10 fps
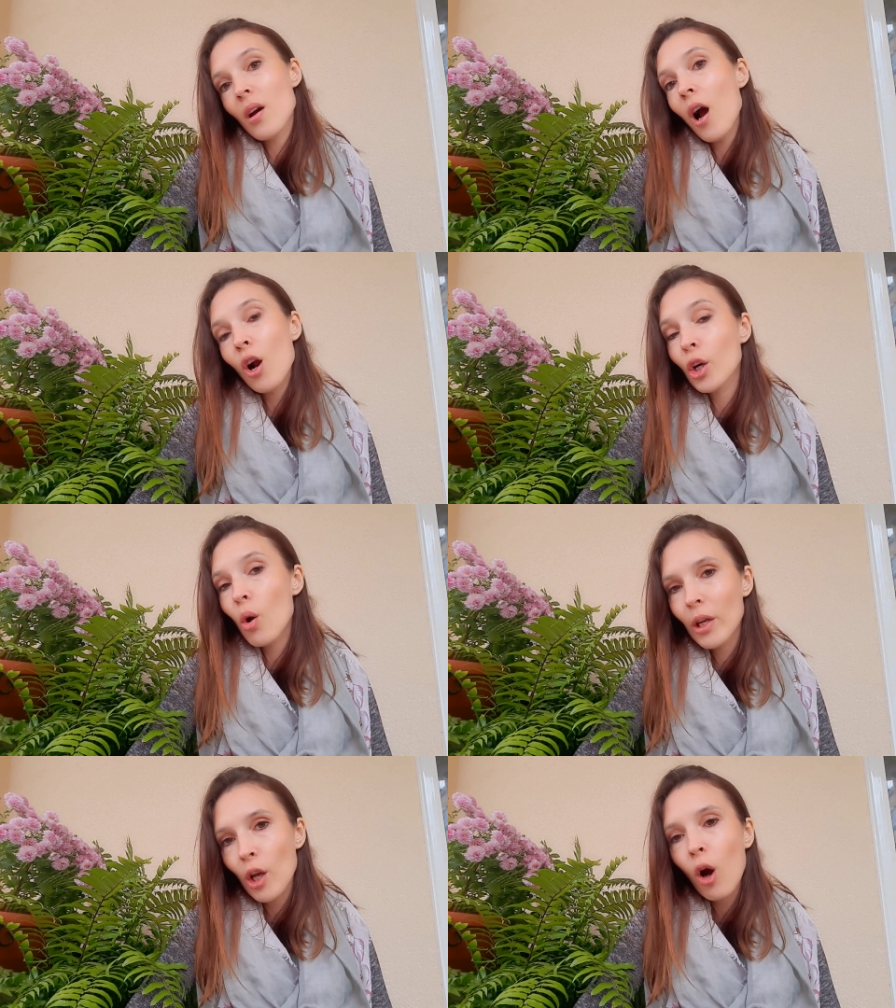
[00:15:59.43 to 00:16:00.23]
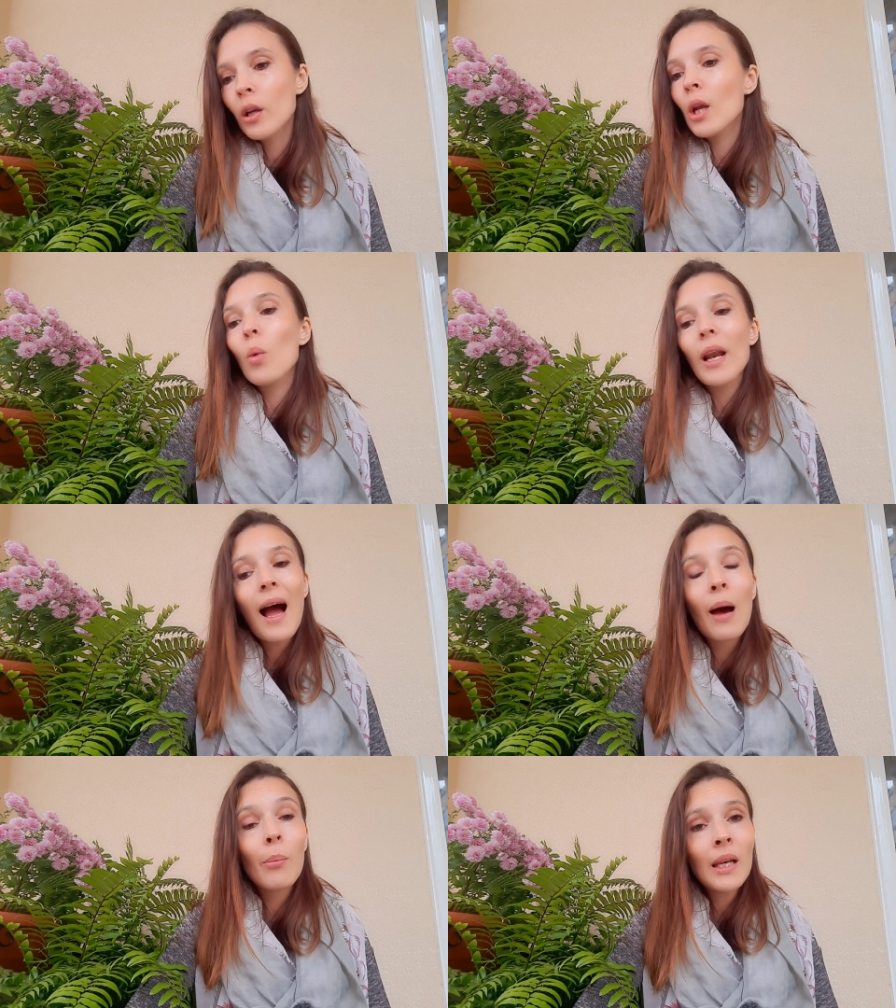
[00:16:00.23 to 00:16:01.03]
are going on and what
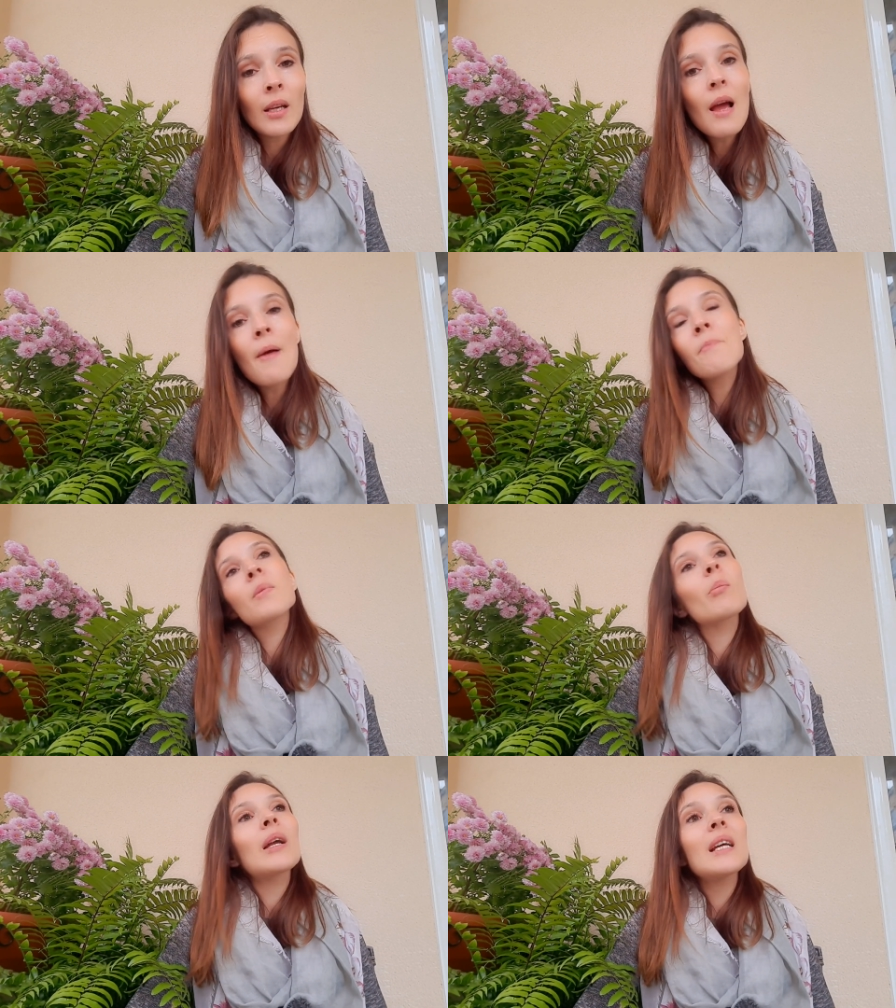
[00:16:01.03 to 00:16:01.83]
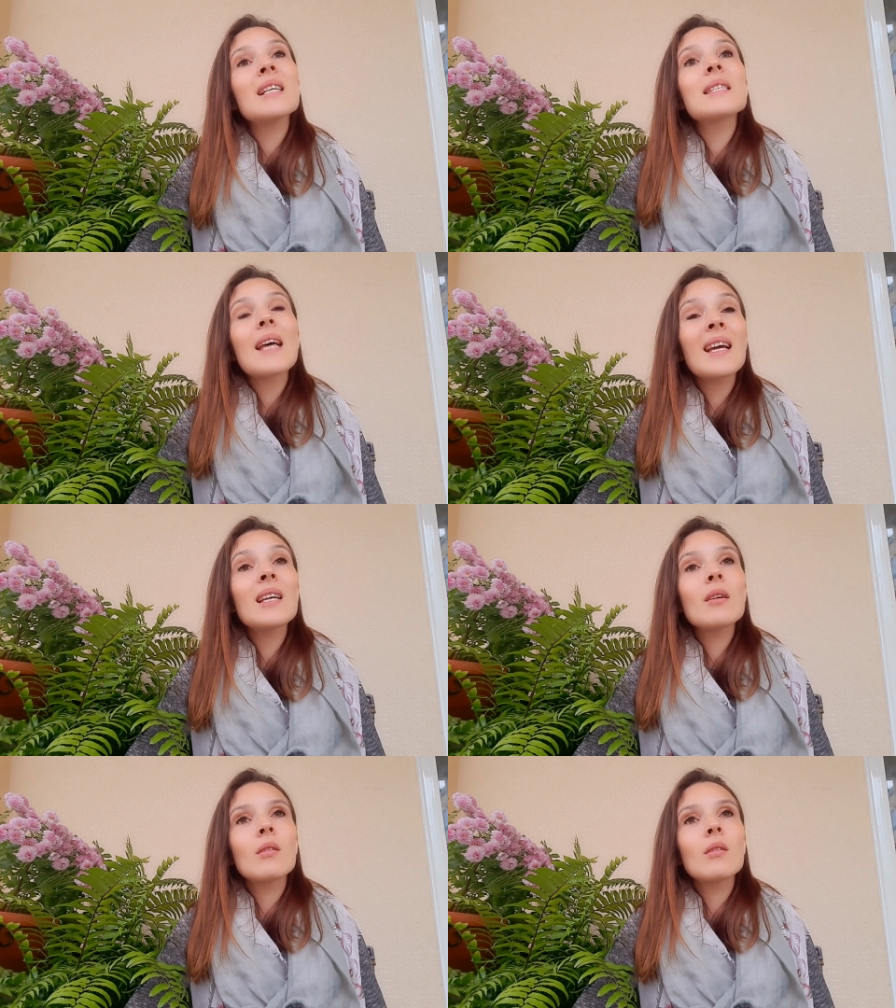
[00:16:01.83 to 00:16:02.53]
happened. But it's a